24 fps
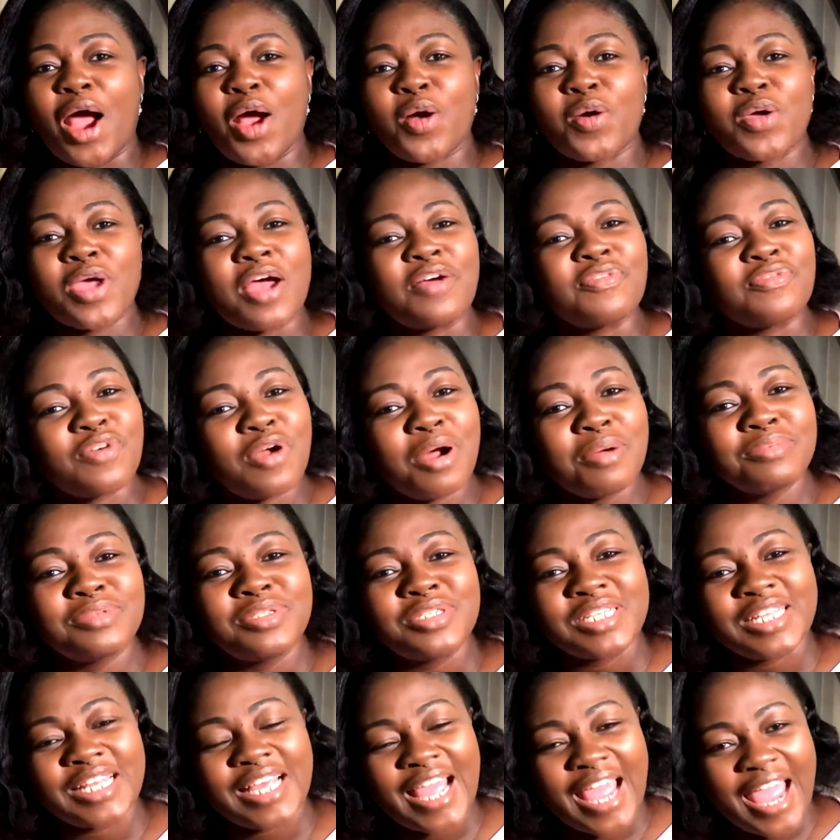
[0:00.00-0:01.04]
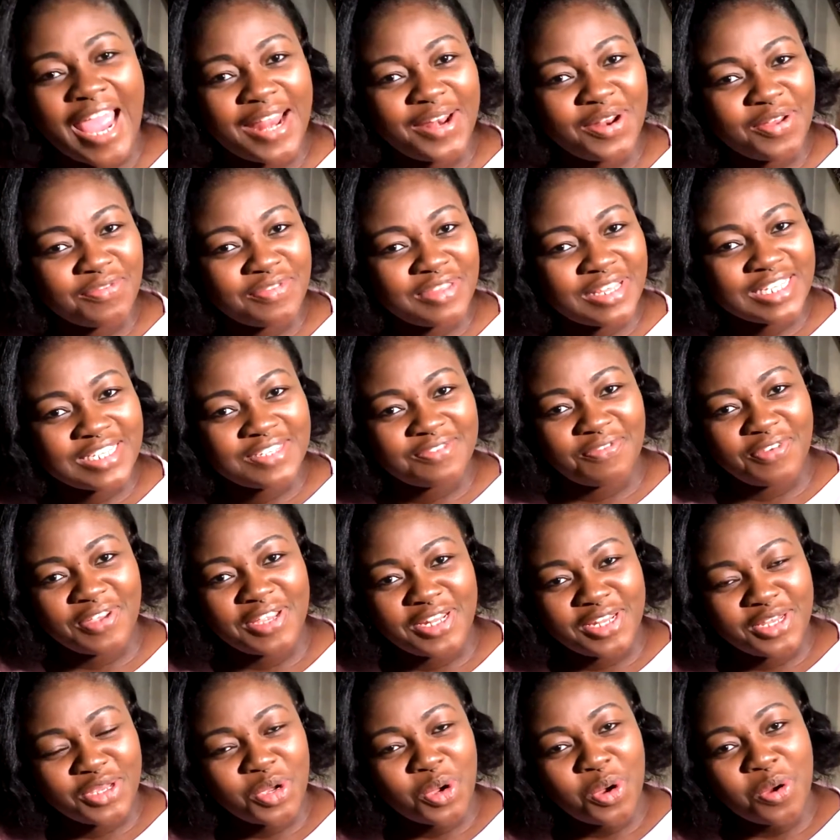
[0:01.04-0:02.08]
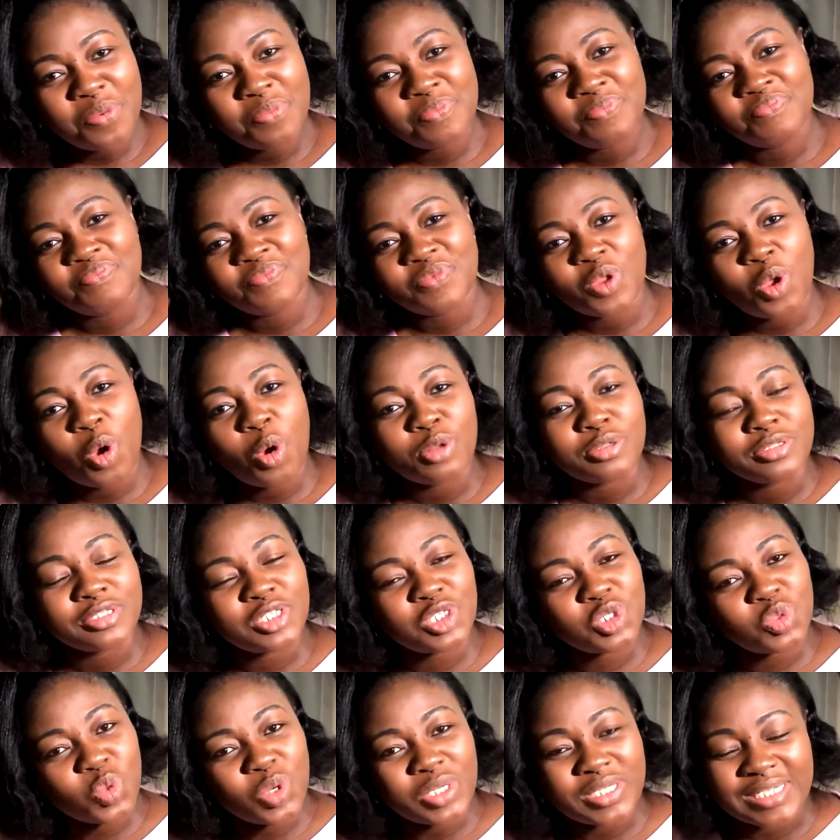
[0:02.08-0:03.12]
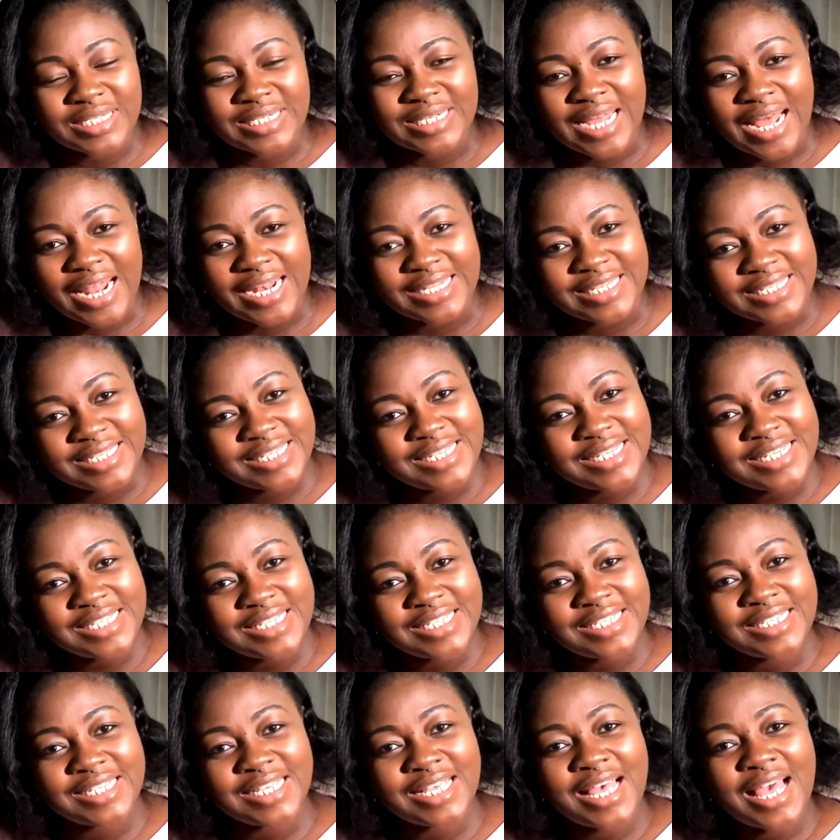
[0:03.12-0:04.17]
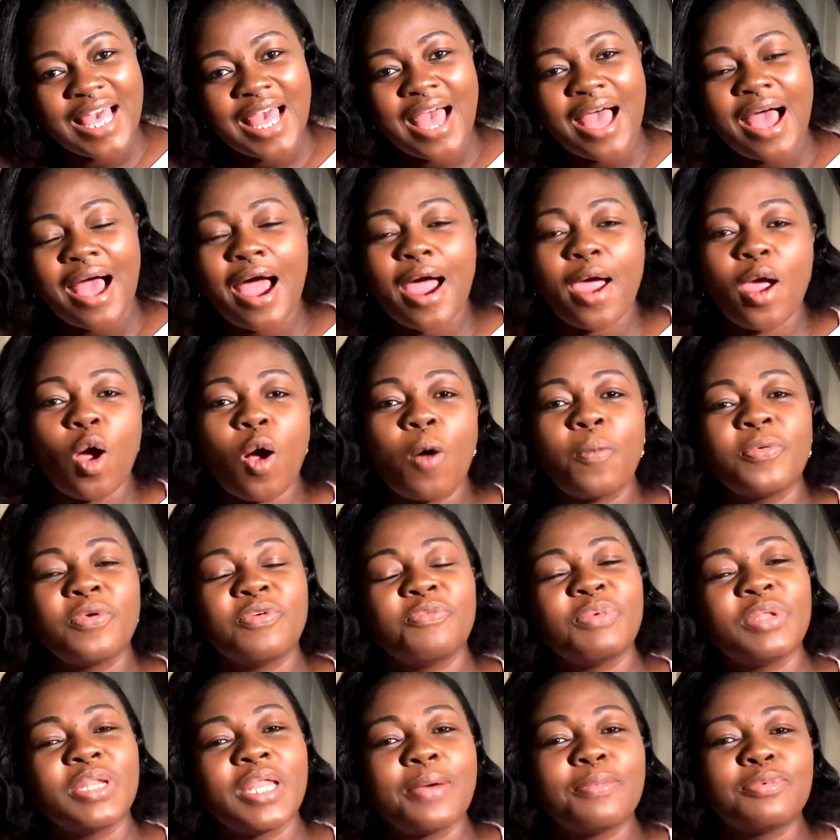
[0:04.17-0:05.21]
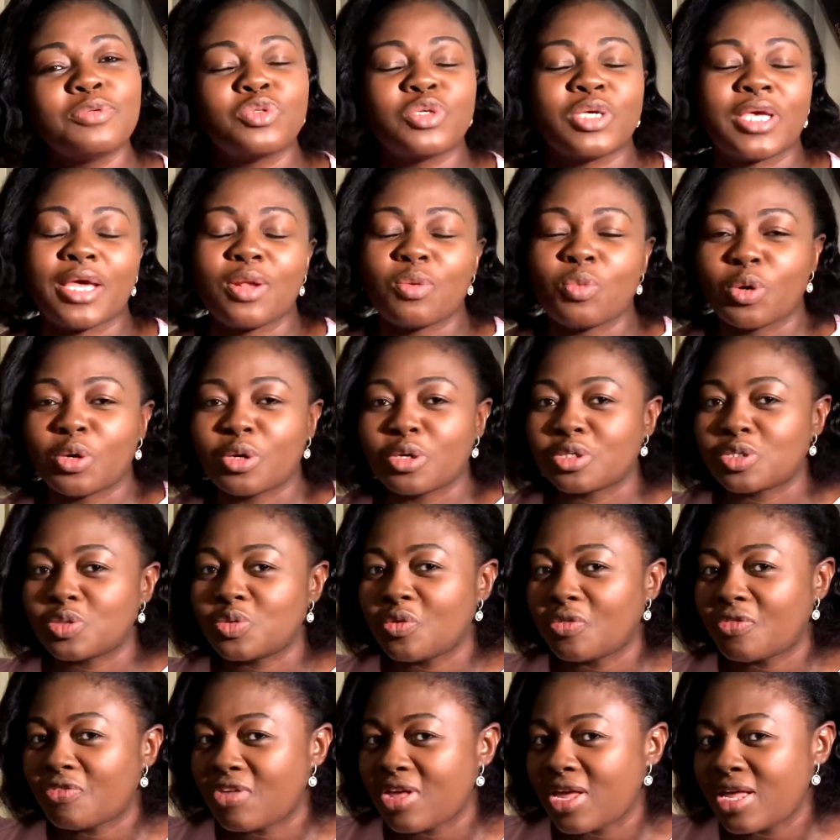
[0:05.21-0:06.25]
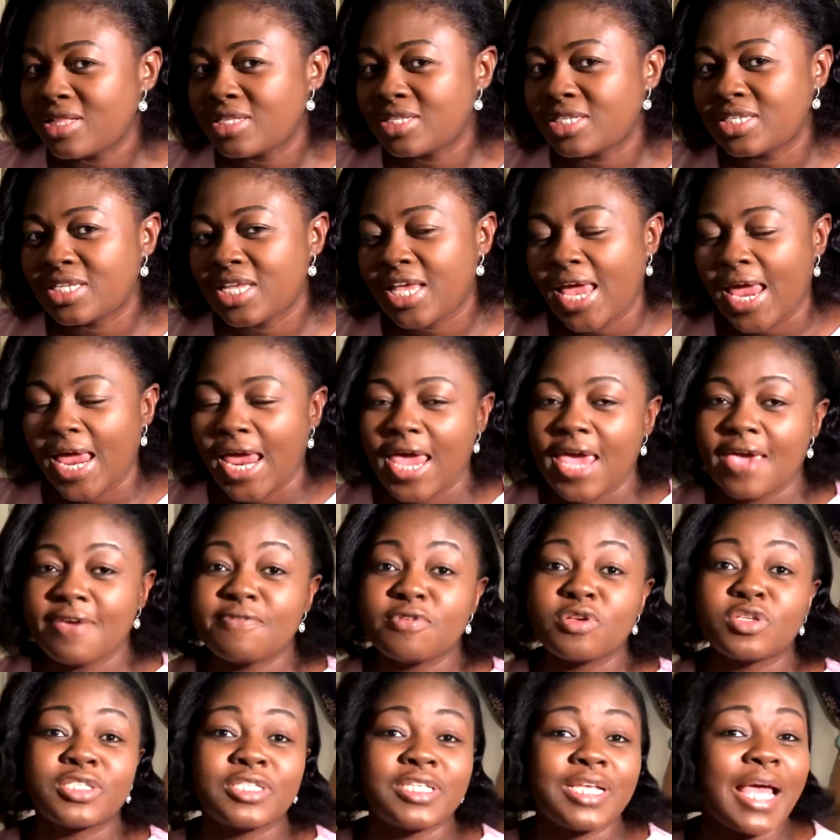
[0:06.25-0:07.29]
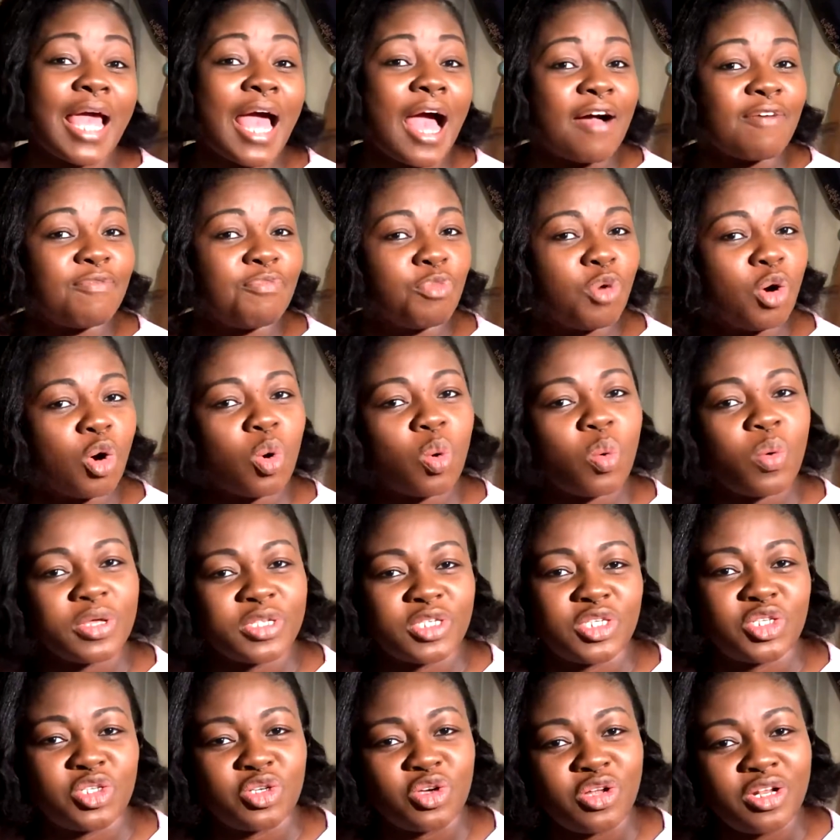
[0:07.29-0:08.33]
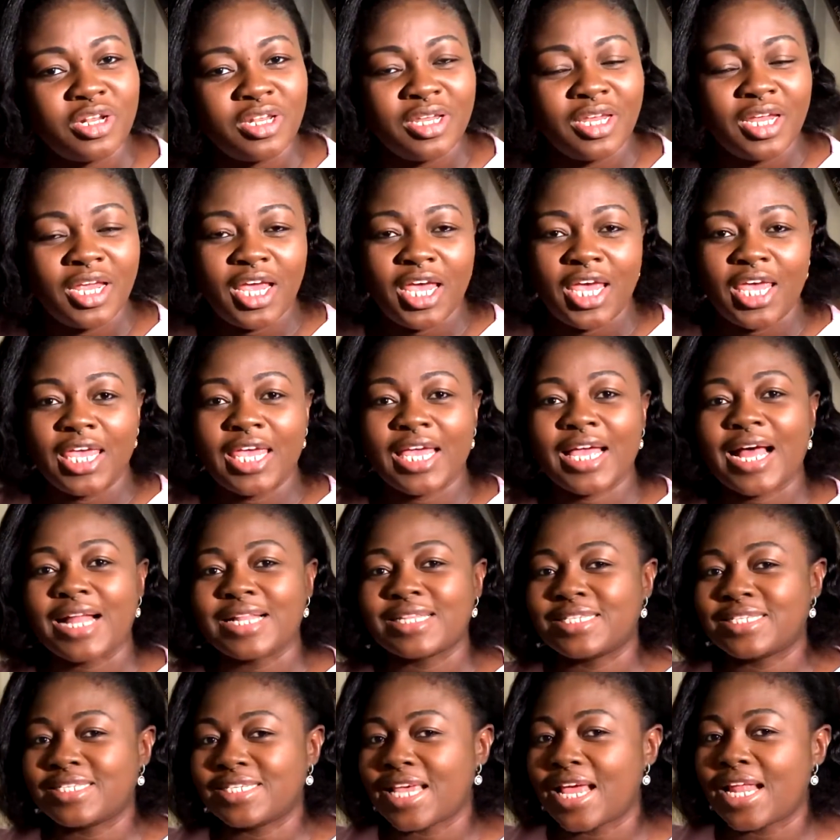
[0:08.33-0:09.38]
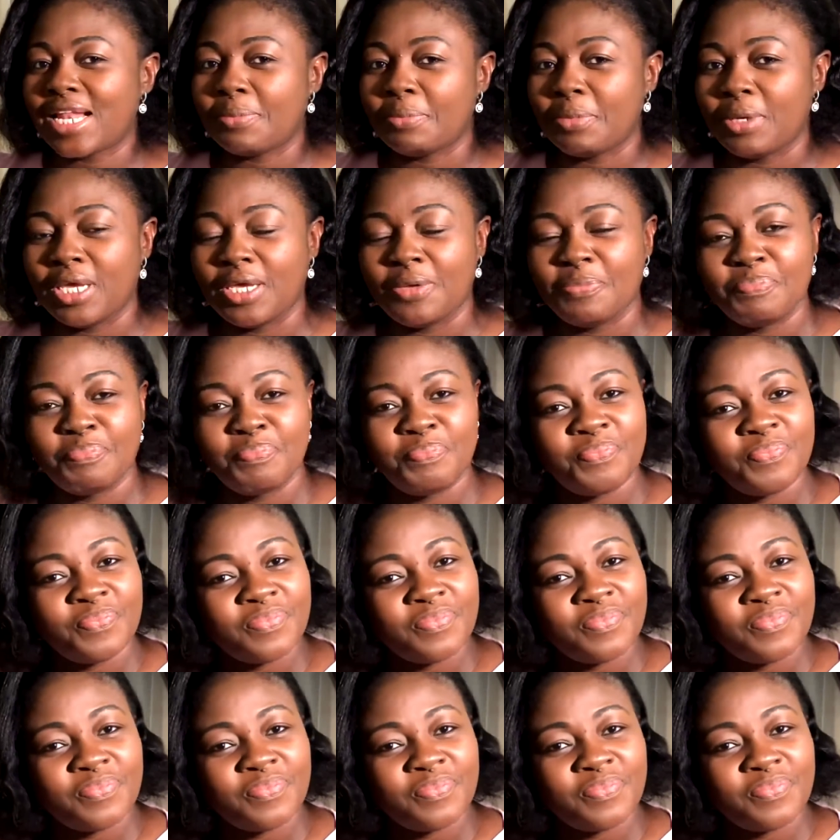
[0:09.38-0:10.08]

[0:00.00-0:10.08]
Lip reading: We have come to the end of this video on SWOT analysis. I hope you've been able to gain one or two things. If you still have more questions, you can send me